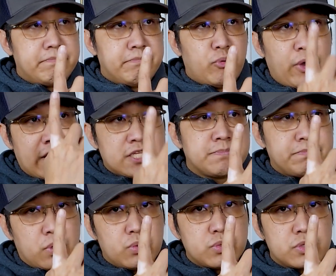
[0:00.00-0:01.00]
brass
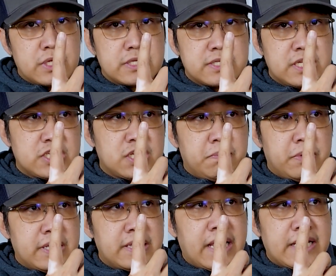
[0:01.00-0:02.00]
post that sticks up
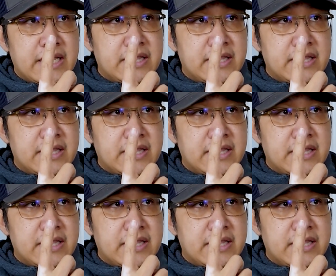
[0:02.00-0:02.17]
like that,